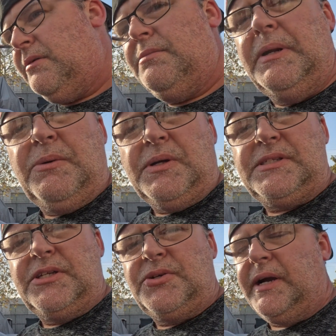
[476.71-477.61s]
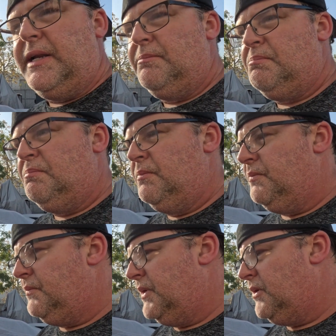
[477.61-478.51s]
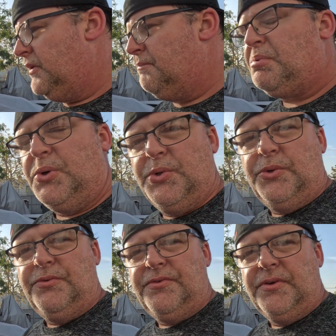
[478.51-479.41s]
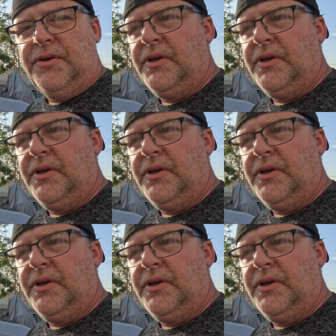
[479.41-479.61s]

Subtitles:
everybody wants to try and, improve